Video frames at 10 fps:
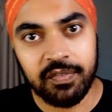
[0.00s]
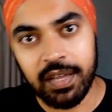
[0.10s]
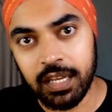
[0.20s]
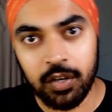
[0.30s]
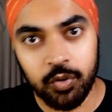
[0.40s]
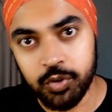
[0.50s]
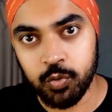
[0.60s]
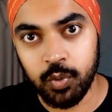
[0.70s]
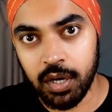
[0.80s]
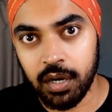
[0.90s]
very close to
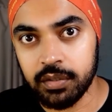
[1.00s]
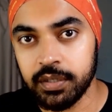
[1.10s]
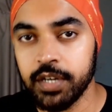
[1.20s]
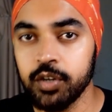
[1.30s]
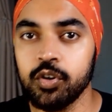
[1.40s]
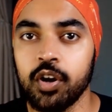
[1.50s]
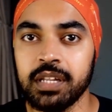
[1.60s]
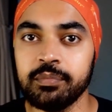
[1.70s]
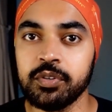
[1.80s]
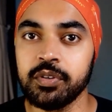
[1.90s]
one another, and you're not
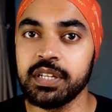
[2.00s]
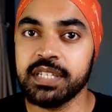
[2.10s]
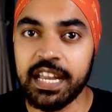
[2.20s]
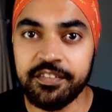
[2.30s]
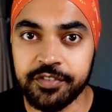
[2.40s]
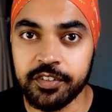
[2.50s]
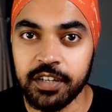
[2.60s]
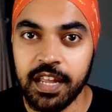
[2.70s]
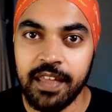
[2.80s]
able to decipher